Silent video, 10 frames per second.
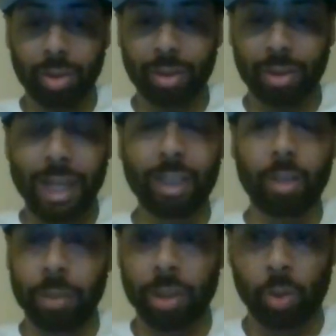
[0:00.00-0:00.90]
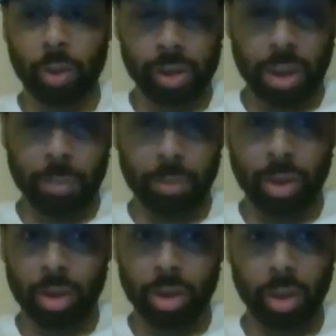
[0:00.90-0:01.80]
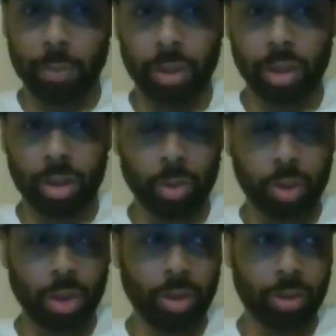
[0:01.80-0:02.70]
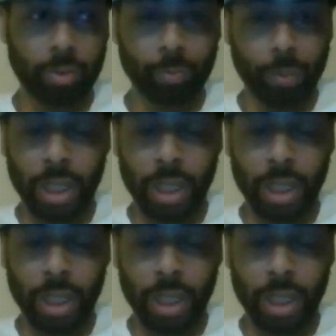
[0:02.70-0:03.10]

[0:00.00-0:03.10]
like a medical examiner. You couldn't